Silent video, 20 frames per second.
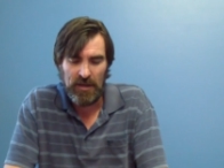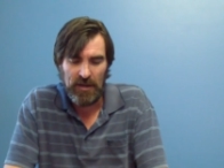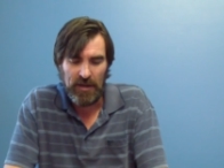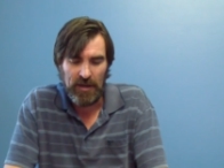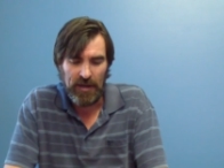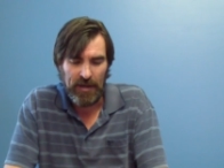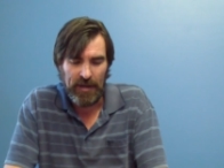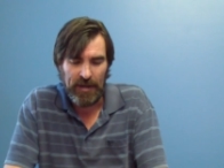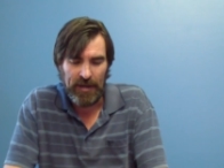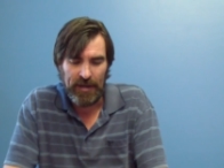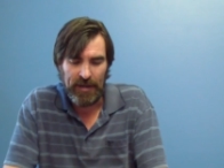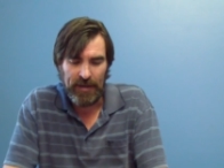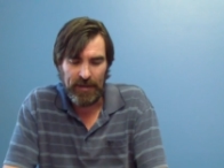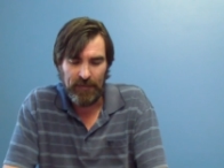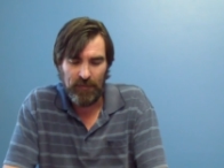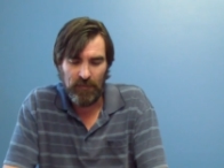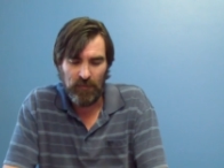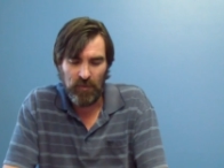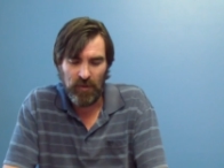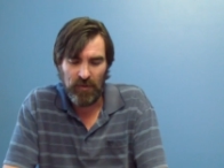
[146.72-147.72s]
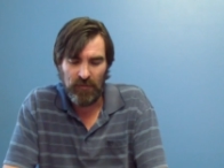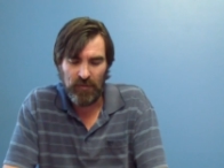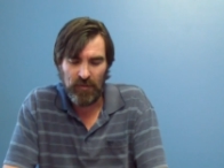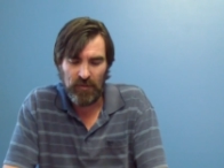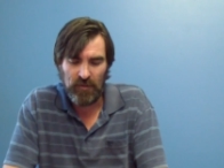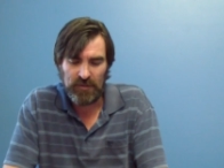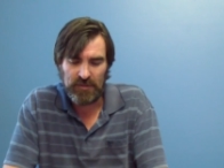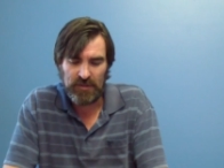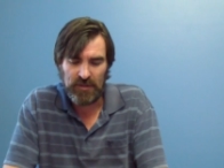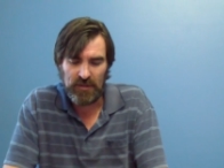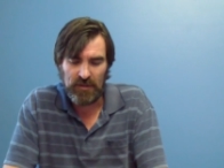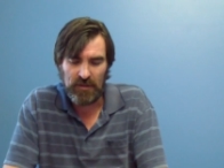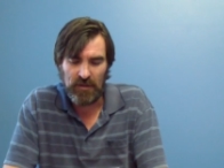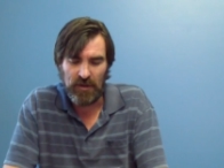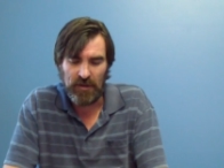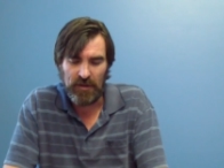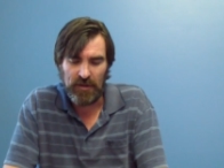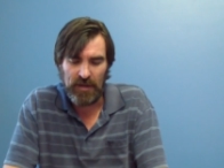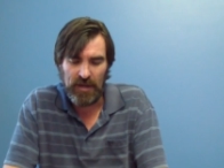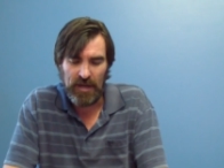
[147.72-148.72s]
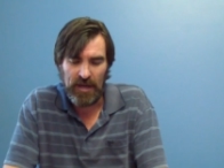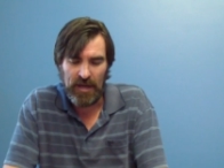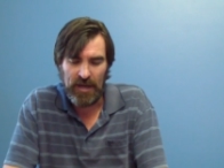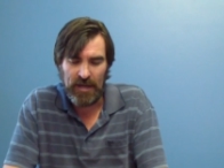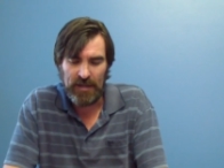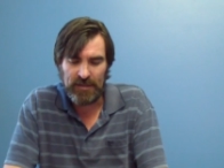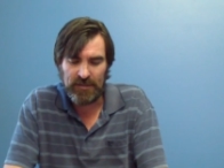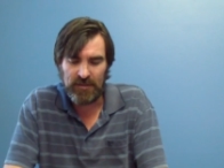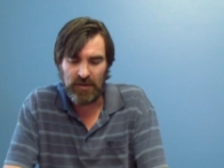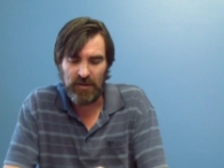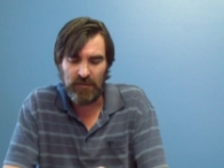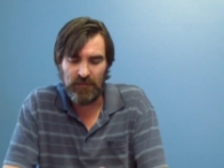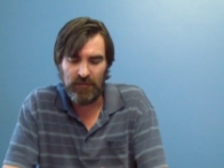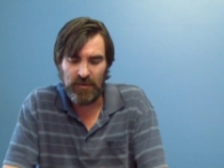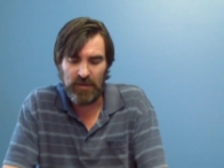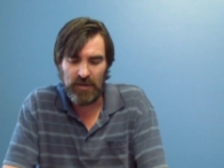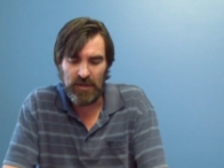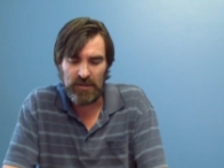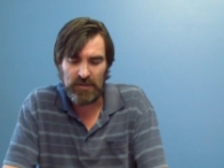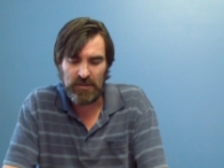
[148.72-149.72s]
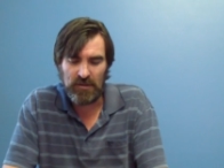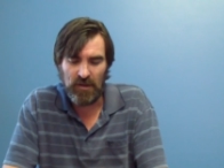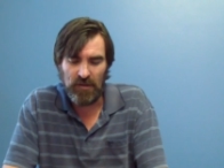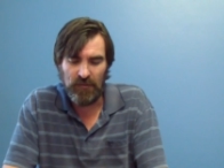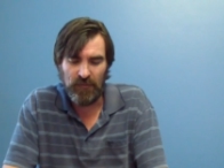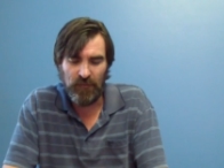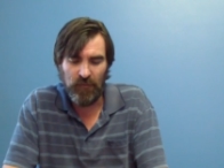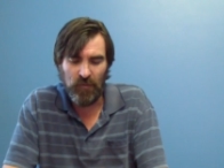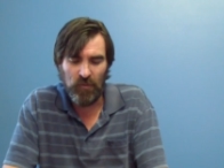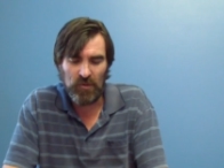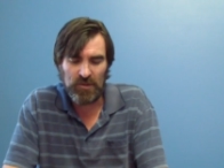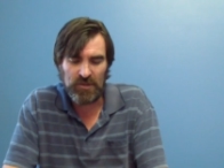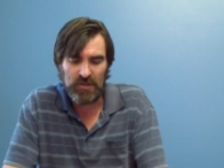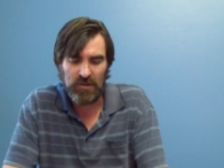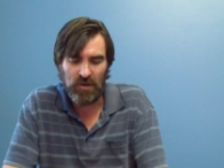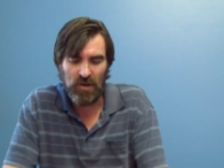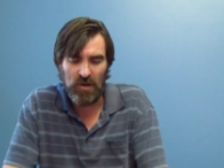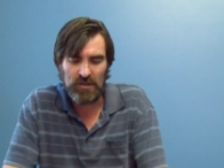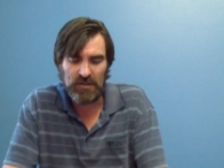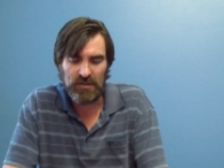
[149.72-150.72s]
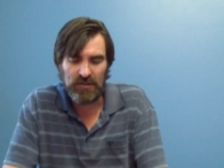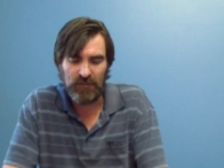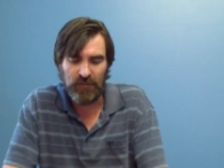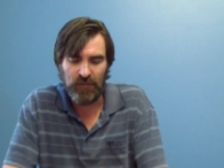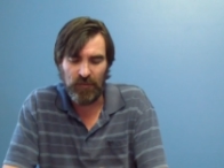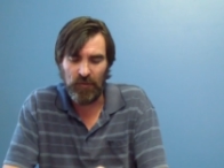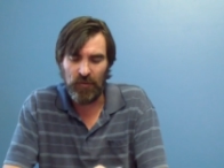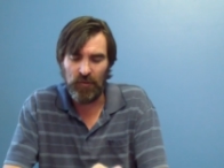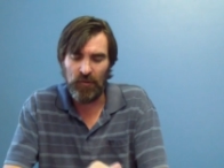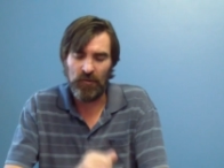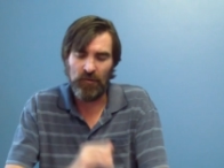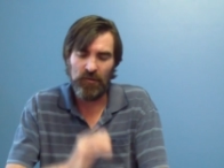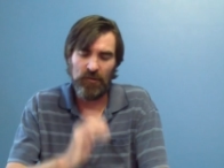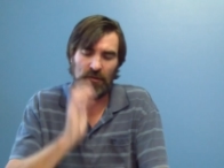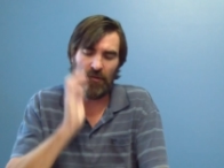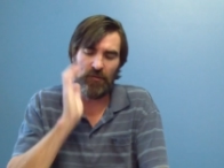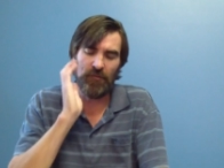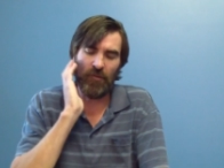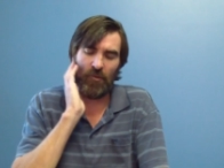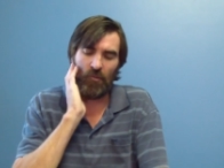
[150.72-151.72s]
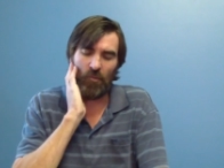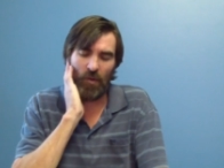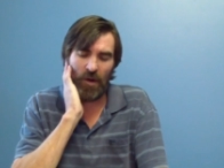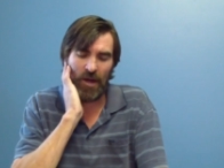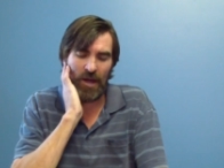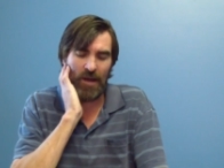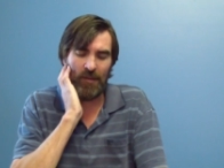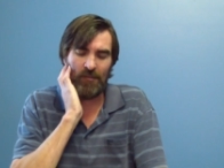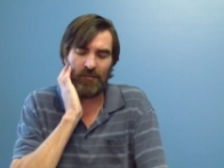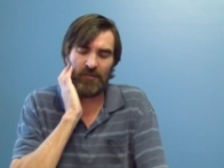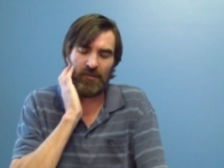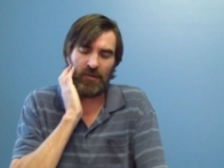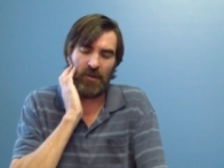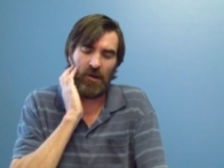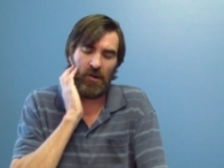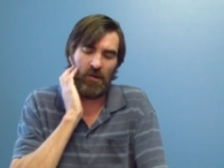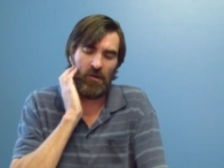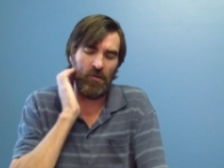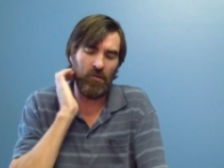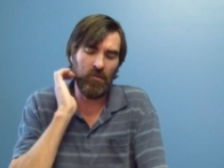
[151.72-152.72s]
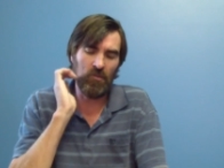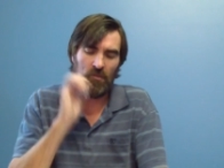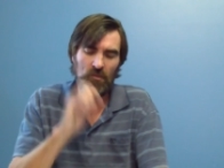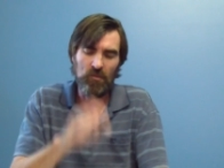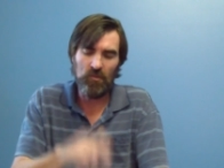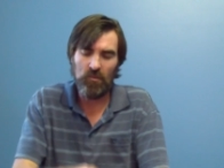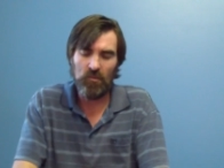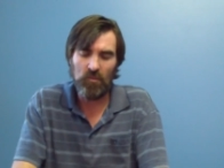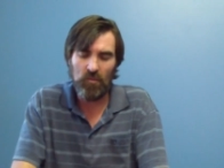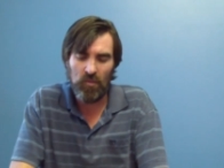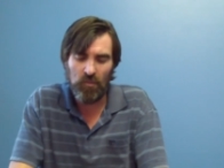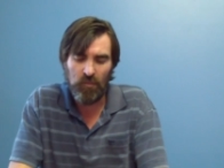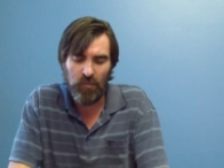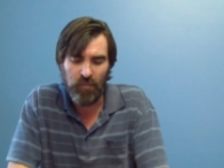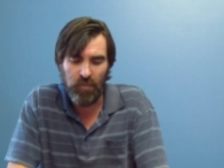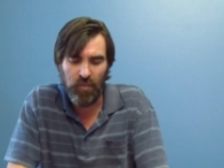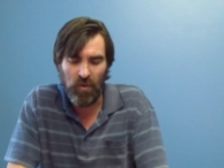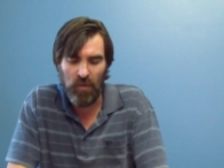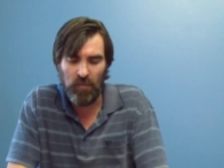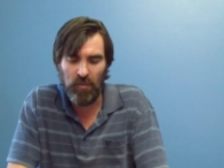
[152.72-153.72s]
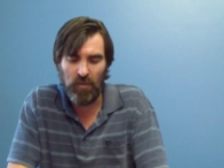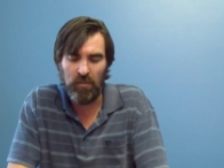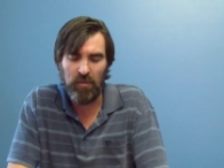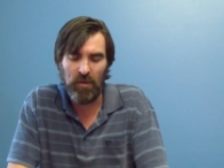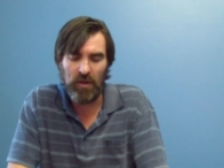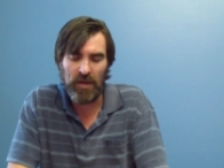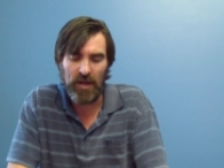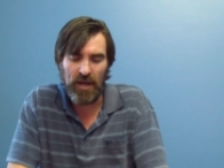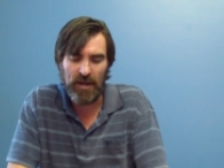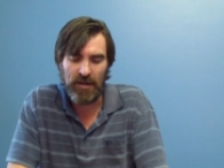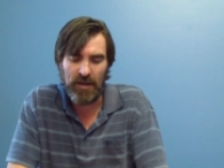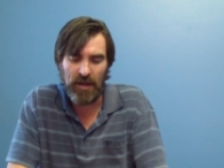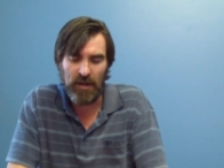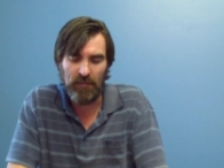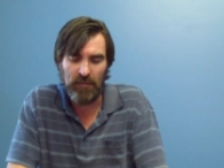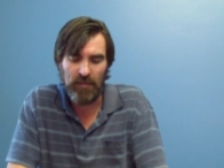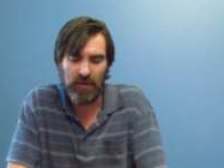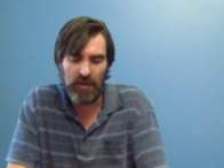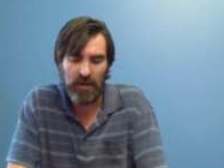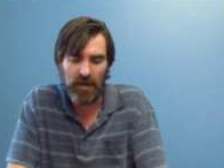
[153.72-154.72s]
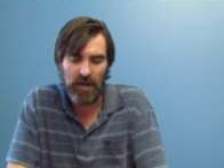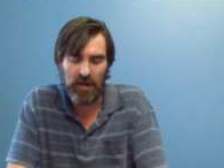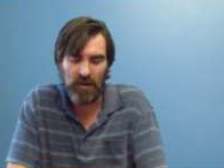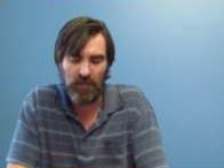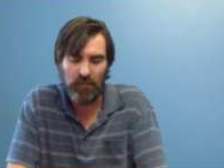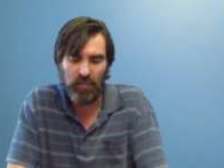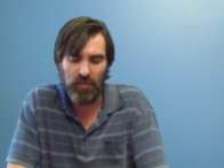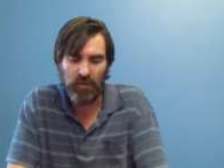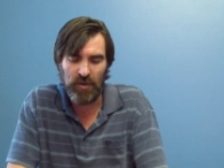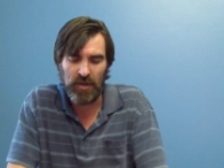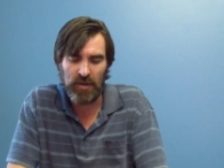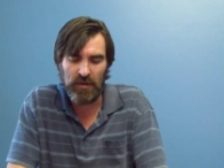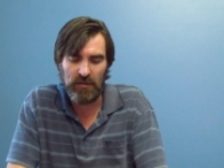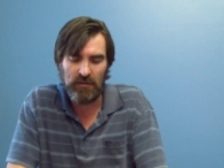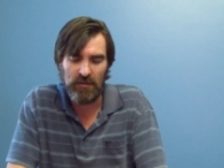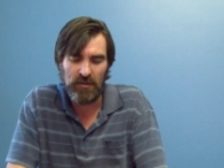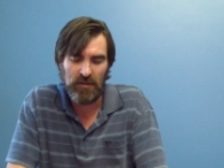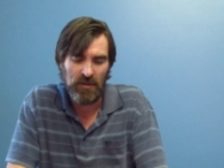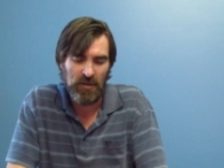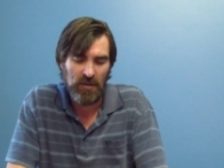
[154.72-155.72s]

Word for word: What have we also got? It's got 4 slots for RAM, so we'll probably end up being able to put in